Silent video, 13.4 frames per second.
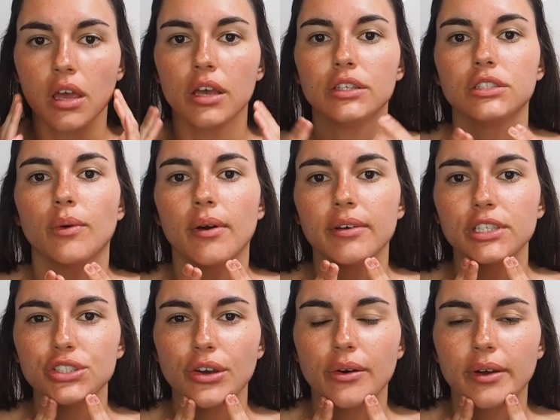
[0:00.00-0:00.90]
So what I'm
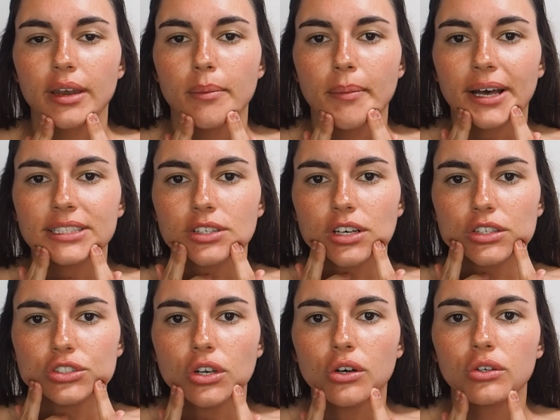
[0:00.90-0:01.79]
going to do, I'm going to
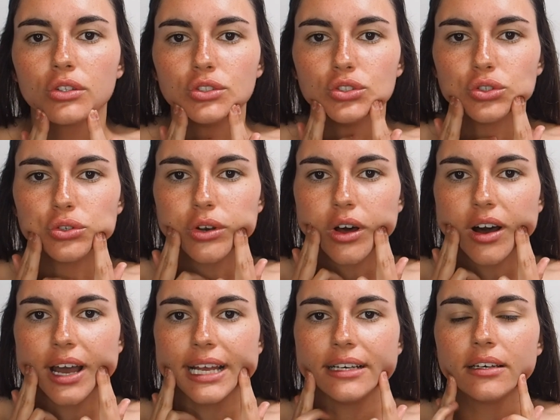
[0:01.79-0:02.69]
massage along the
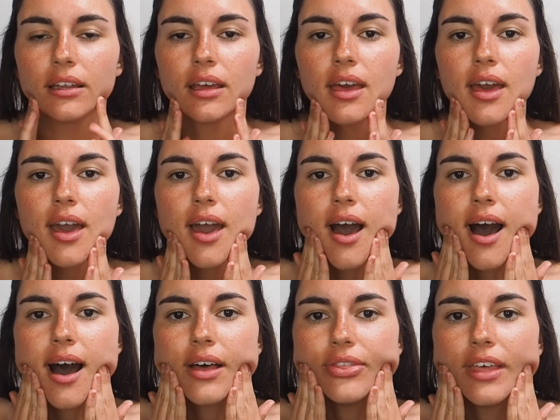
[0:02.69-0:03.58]
jawline,
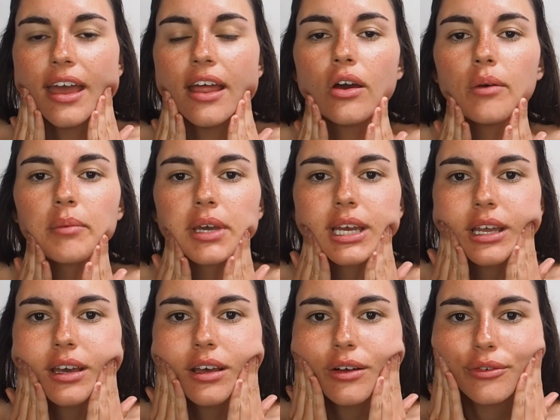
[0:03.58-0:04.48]
and then I'm going
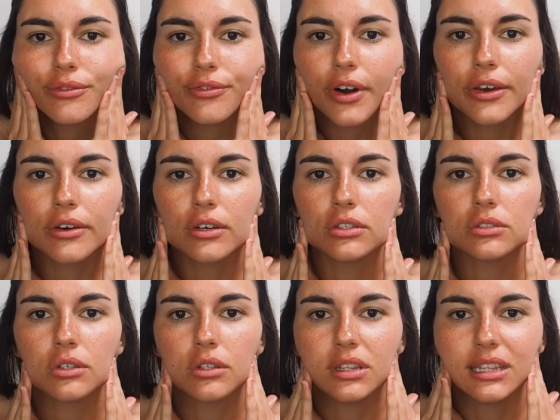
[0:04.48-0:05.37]
to
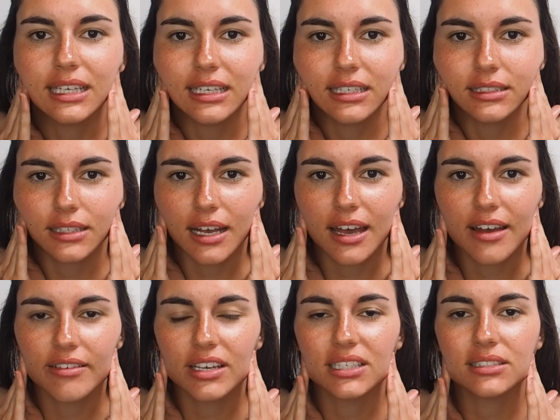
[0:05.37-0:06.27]
focus on these
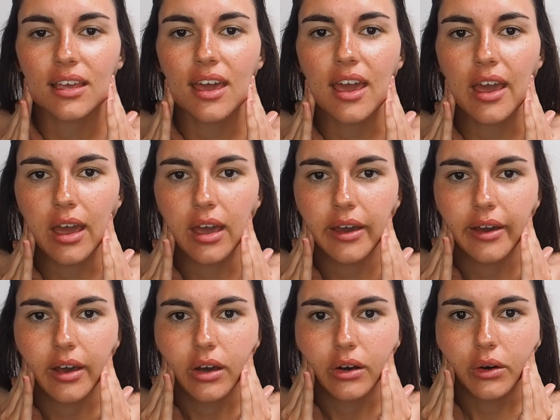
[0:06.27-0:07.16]
areas here
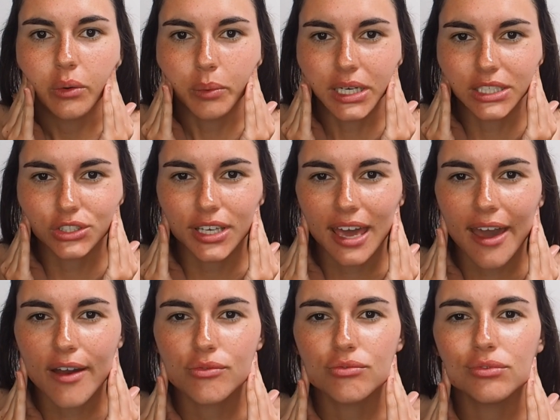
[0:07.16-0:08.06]
which
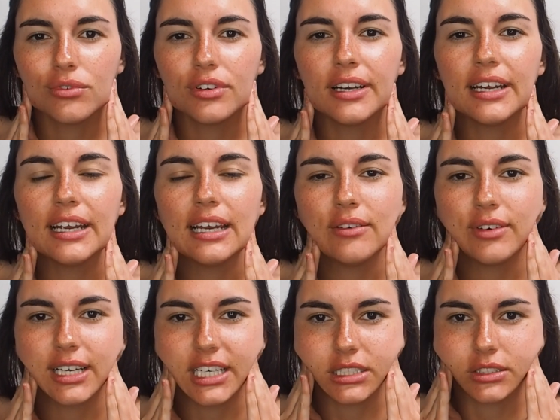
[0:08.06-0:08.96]
get really,
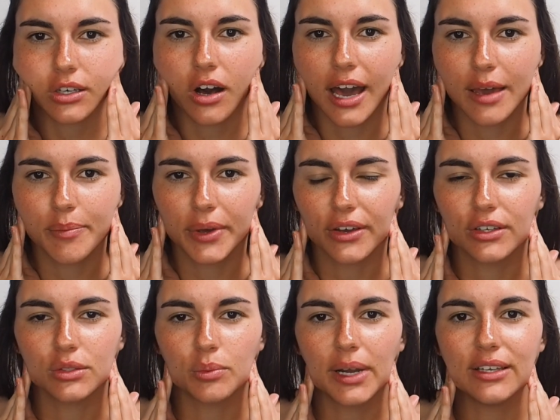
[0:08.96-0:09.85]
really tight,
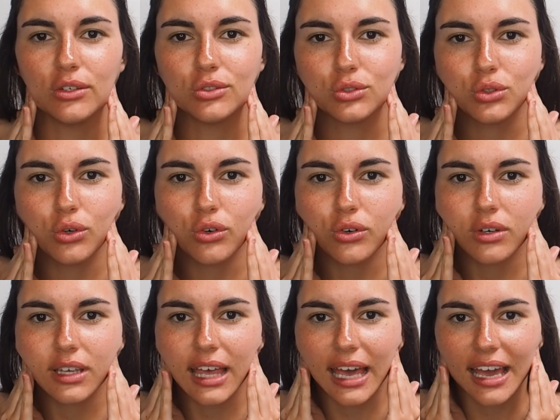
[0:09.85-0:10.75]
because when you're
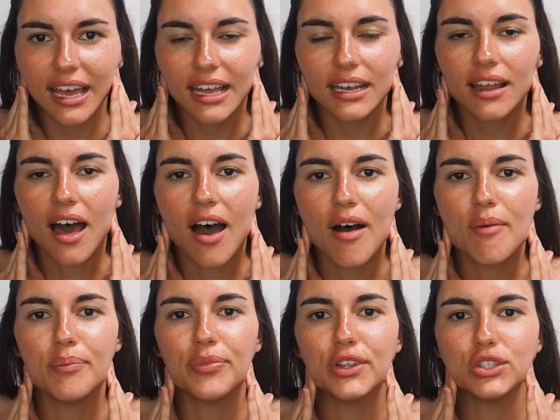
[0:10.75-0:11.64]
talking
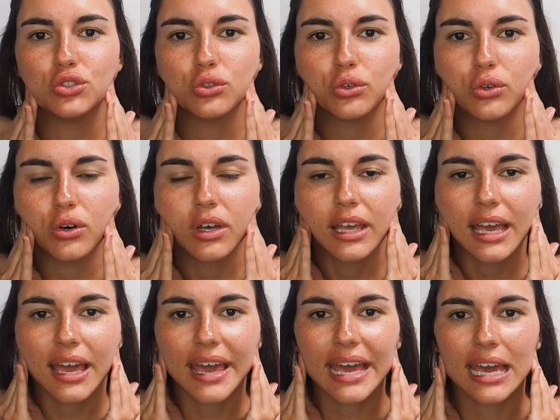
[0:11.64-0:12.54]
the jaw
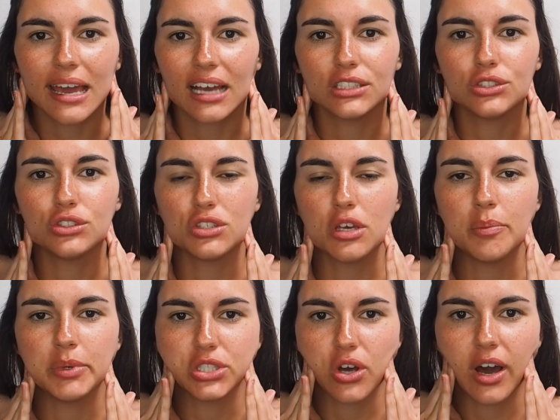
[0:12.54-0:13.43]
here gets
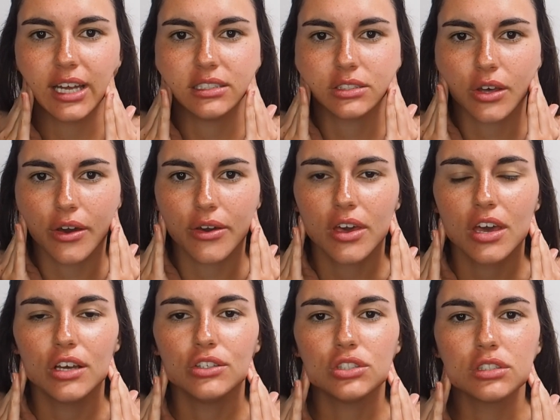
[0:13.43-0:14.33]
super tight. So
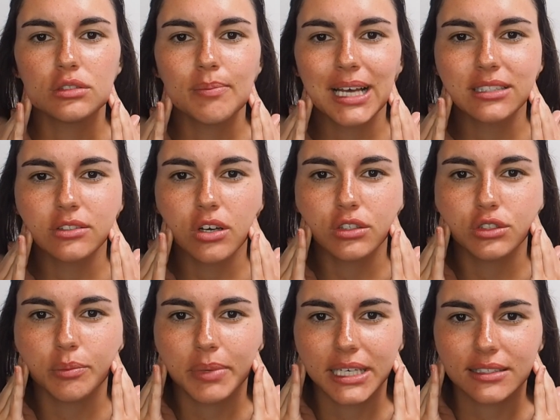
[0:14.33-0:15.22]
just massage
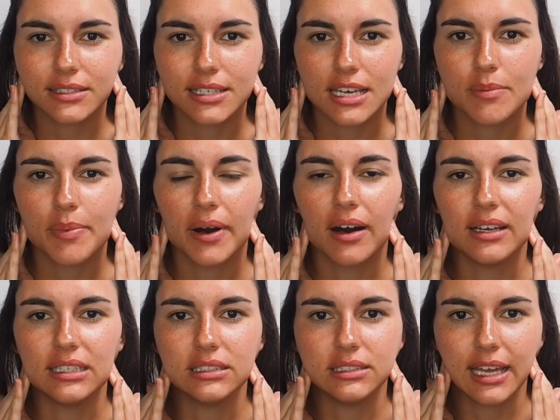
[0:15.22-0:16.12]
a bit deeper
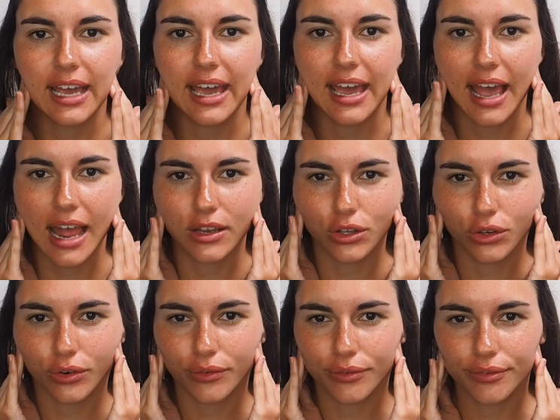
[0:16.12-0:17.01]
into here and you
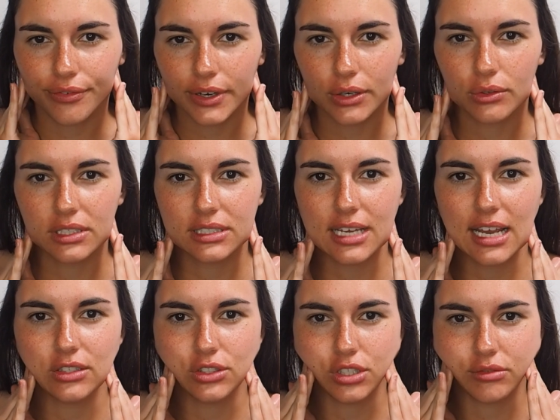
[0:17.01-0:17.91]
can feel the
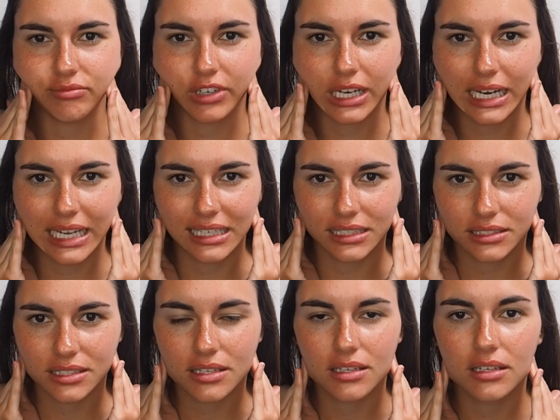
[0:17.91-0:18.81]
tension release.